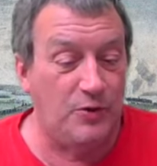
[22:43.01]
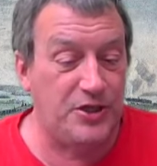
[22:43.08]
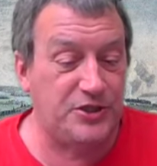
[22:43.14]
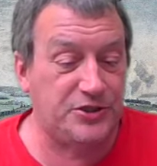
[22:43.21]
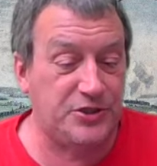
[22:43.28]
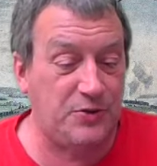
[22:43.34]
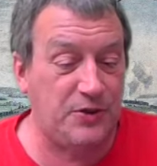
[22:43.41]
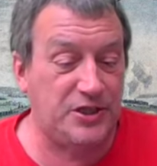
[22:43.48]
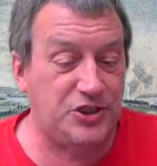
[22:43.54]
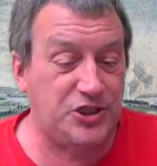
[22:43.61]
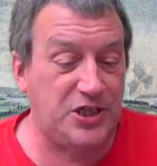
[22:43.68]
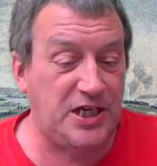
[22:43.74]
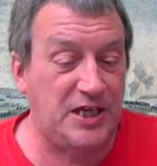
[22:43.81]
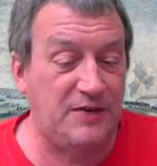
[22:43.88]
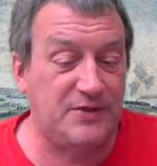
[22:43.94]
What is so
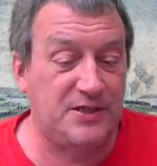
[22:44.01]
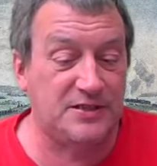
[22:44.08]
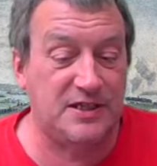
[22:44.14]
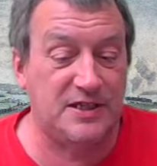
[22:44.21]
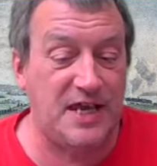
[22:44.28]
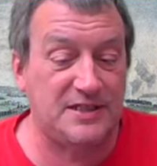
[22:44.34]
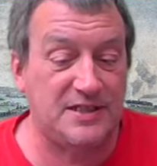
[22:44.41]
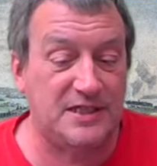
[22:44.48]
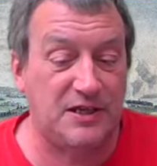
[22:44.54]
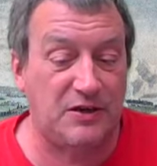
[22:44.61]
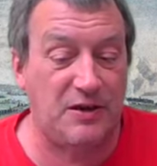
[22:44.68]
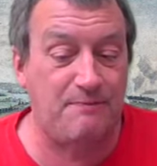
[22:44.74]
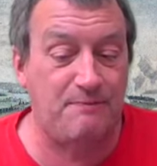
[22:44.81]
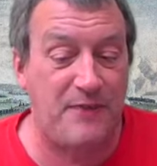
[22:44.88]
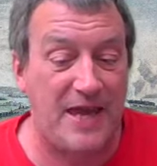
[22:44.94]
achieved is the
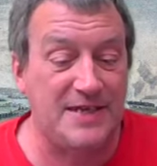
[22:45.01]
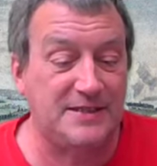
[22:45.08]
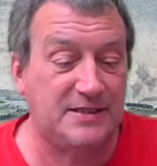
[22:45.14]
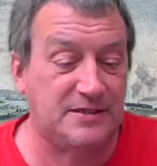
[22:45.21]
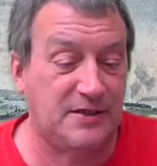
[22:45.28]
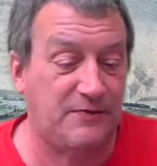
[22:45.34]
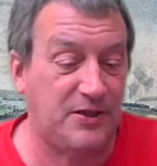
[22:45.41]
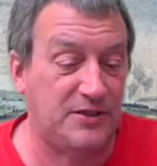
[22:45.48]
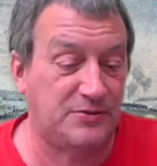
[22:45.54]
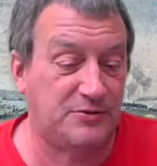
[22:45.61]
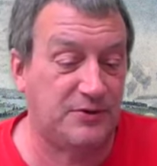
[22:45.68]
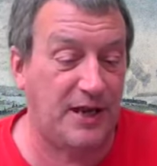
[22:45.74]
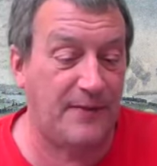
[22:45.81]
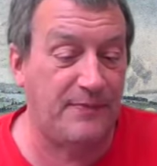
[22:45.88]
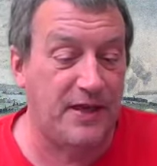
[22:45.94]
necessary basis of
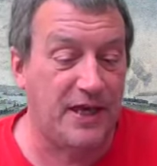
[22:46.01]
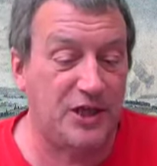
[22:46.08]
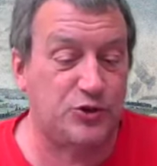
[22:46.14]
history,